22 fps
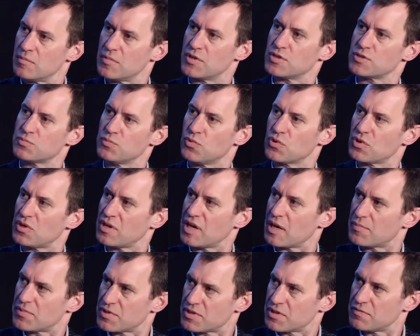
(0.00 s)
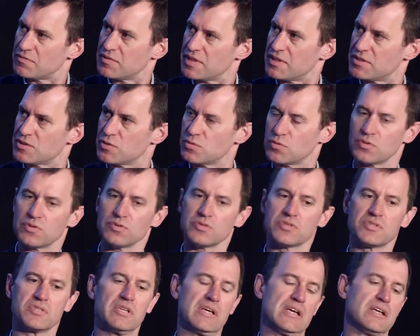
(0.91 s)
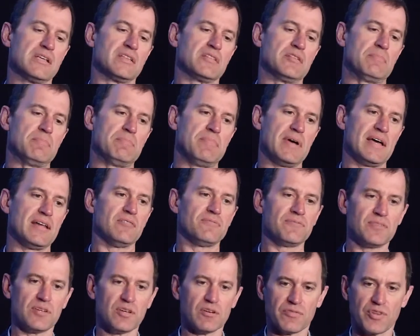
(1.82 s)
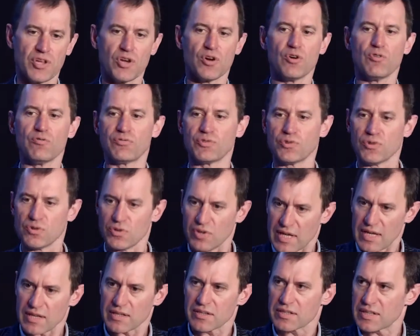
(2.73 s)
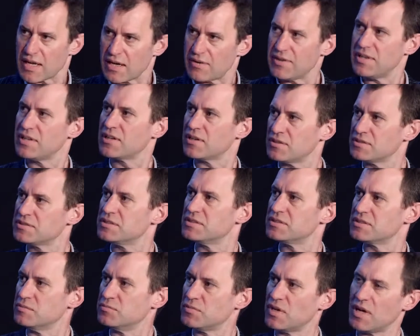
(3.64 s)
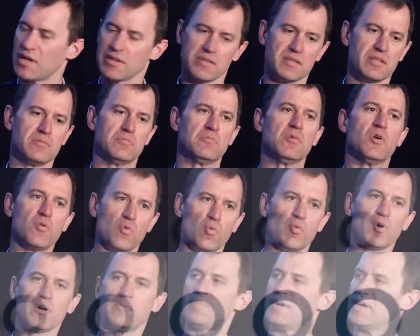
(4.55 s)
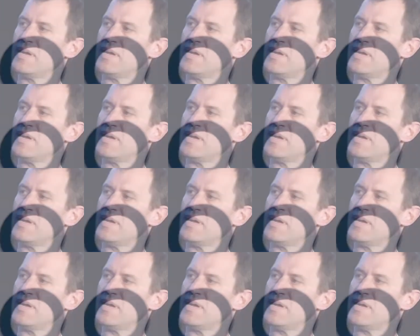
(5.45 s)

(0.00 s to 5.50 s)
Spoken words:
much more collaboratively towards the benefit of the overall healthcare ecosystem rather than one